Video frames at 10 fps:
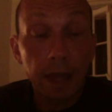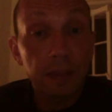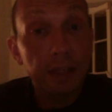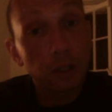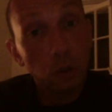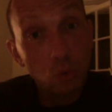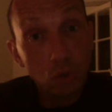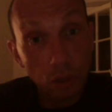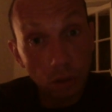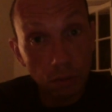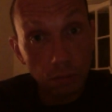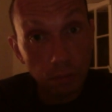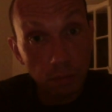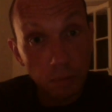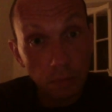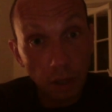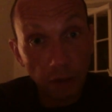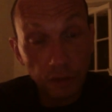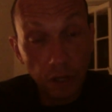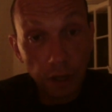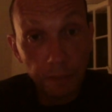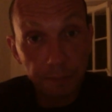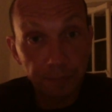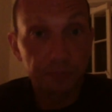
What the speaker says: the illusion of time.